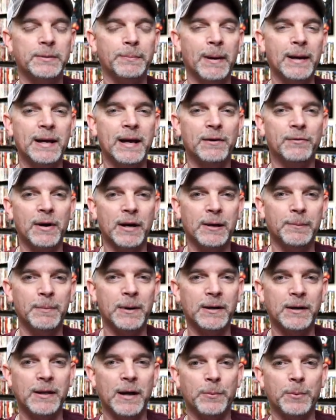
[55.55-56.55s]
Somebody had
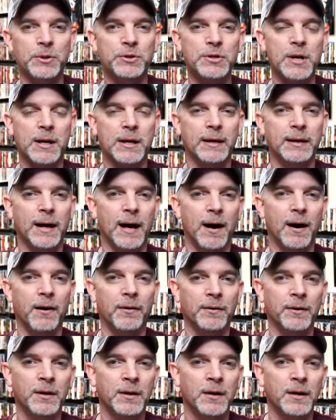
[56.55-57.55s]
recommended that we check it
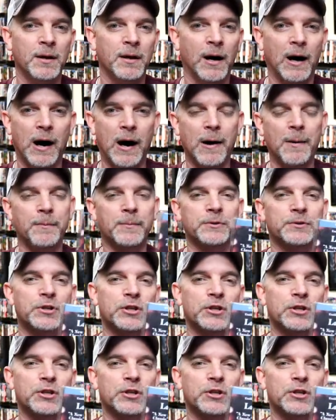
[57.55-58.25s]
out. Um,